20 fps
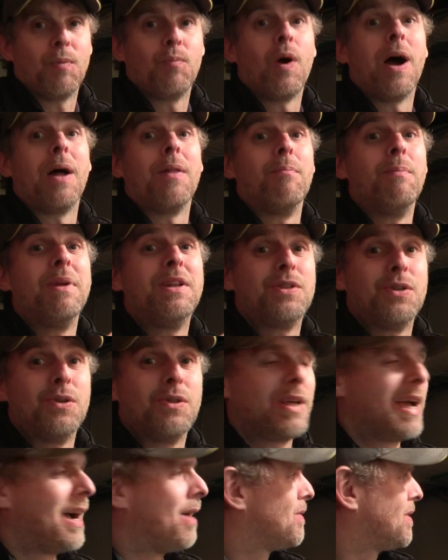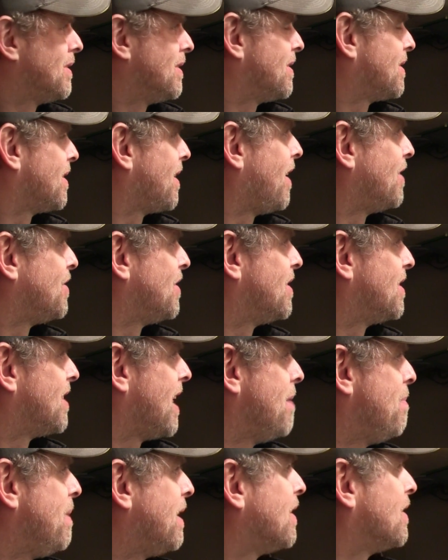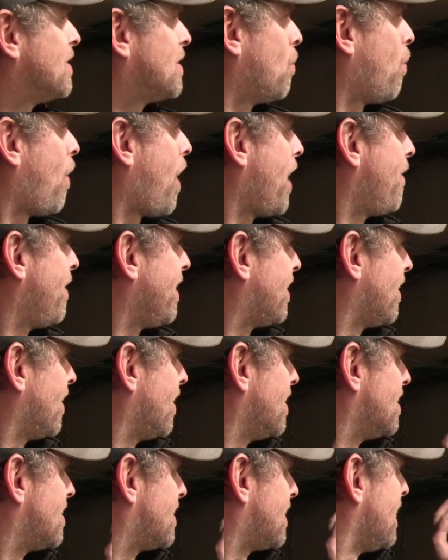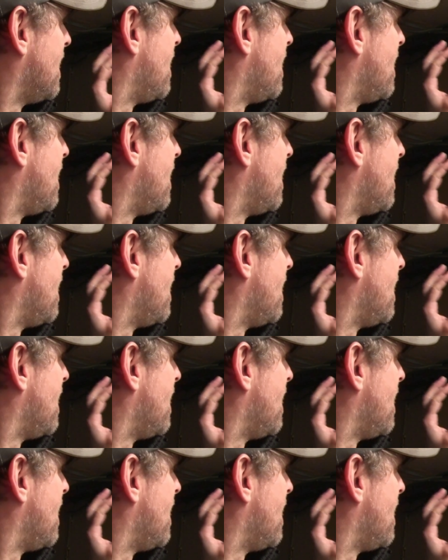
well, mid 2000s, I should say, because the wiring colours